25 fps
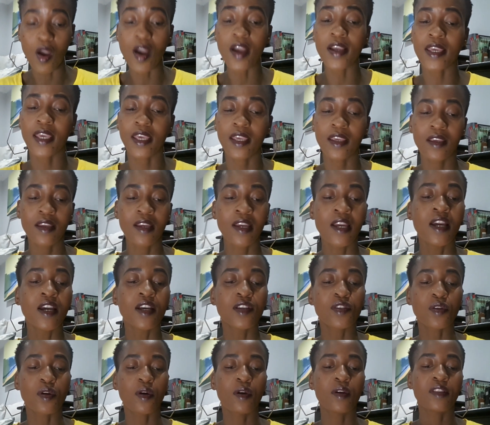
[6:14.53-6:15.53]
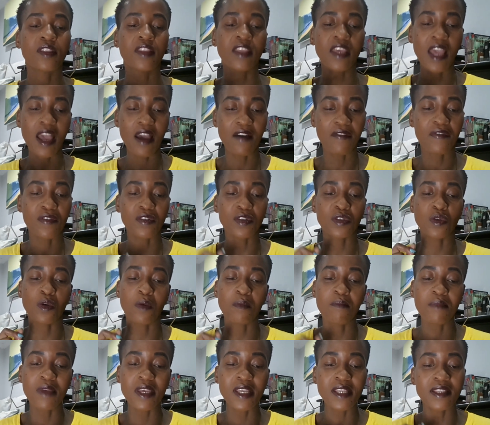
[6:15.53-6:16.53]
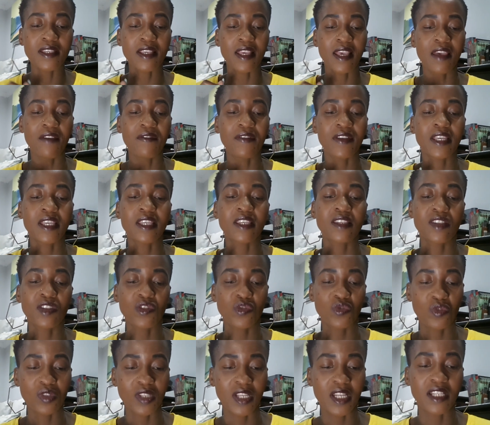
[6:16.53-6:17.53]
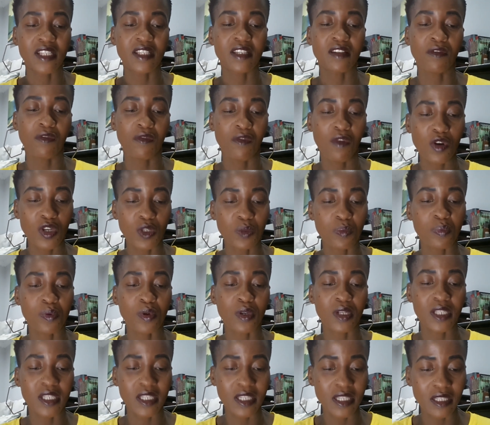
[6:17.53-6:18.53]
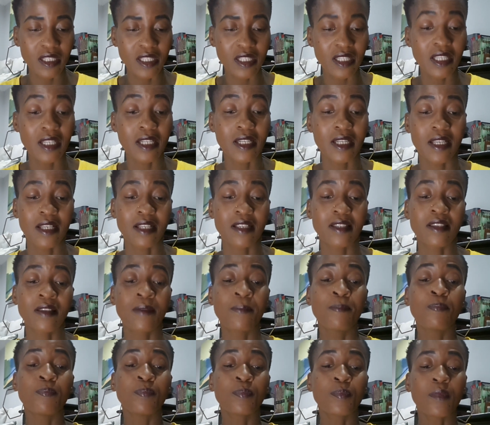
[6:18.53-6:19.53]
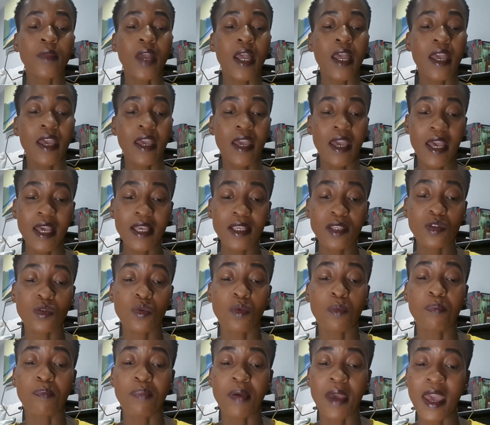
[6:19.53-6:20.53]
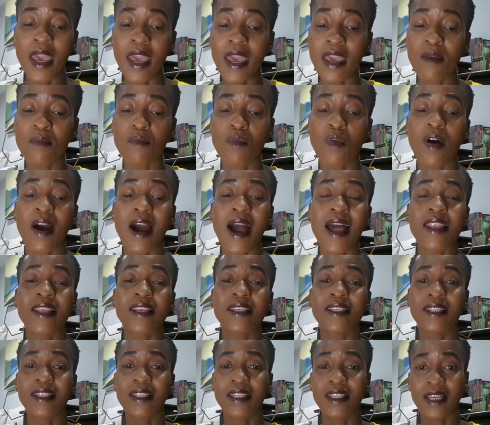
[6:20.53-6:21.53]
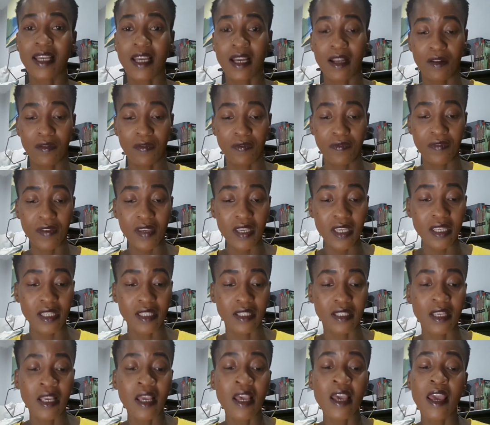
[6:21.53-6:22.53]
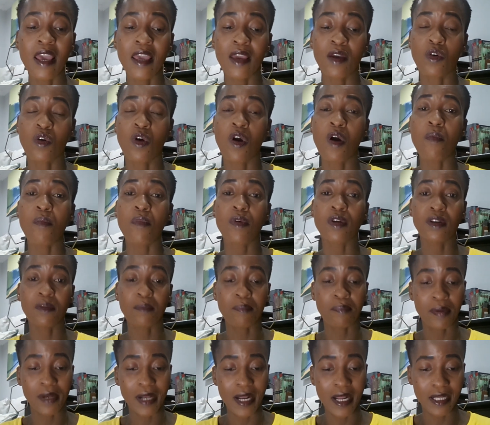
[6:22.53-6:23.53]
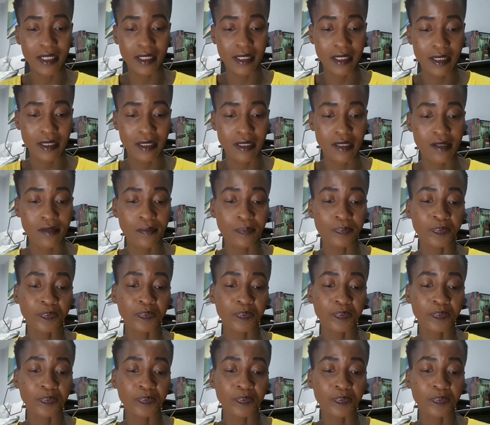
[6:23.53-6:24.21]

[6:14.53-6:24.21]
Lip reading: Okay, so therefore, Somizi, having instituted divorce proceedings, has to pay Mohale's legal fees, a common practice.